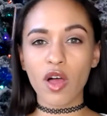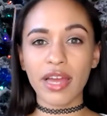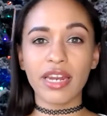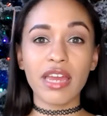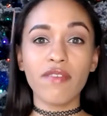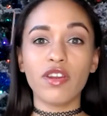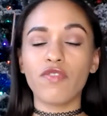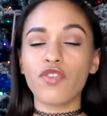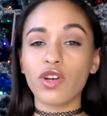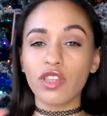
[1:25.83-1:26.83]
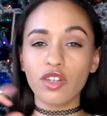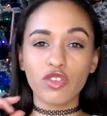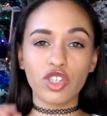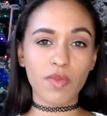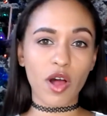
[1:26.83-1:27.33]
And even if you're a little
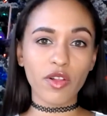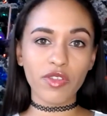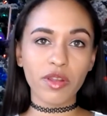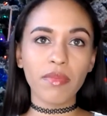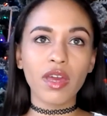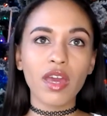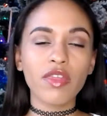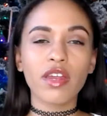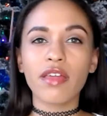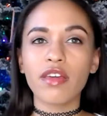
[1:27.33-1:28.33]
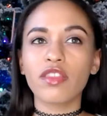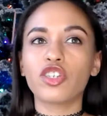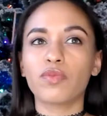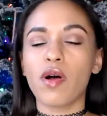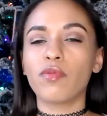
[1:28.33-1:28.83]
smaller than me, then I think the
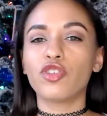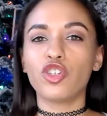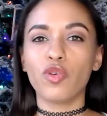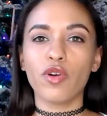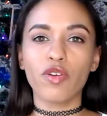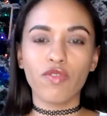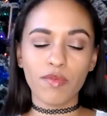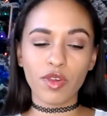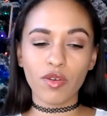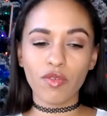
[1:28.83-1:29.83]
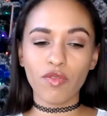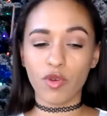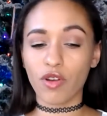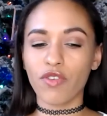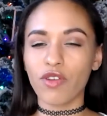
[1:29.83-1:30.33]
small will still work for you
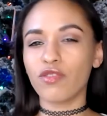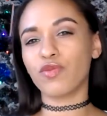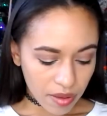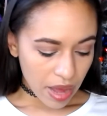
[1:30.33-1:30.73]
as well.